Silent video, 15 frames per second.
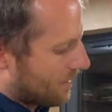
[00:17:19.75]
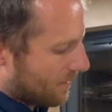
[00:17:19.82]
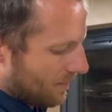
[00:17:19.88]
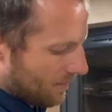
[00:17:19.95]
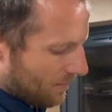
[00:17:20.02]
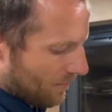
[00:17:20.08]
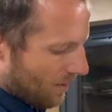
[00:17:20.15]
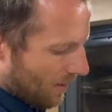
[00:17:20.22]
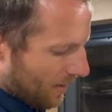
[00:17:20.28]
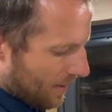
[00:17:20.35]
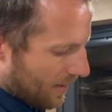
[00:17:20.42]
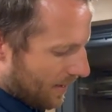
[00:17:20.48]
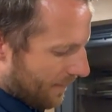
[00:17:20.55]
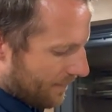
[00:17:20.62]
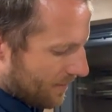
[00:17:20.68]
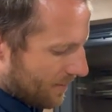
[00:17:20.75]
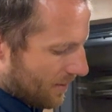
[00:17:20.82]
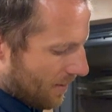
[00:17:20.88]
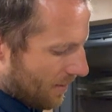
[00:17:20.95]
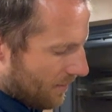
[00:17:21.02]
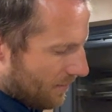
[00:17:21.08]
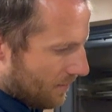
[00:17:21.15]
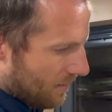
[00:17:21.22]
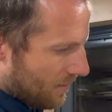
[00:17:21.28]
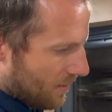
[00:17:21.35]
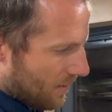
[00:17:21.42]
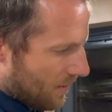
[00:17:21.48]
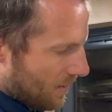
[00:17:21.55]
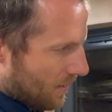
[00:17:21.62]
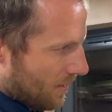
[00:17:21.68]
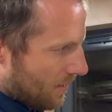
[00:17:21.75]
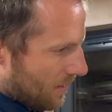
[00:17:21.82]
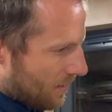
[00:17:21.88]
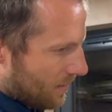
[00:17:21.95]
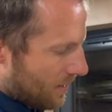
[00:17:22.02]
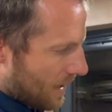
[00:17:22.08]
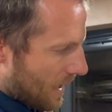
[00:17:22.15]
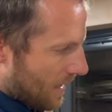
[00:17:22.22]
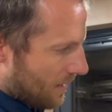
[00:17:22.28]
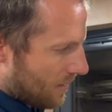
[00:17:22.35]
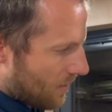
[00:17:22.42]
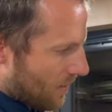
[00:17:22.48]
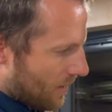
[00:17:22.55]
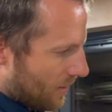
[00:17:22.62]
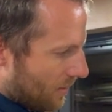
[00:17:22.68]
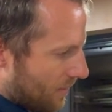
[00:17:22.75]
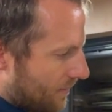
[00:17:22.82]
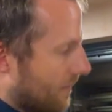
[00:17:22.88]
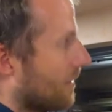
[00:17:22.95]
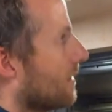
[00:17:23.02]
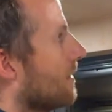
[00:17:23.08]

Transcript: to work in a different scenario. So that is quite useful.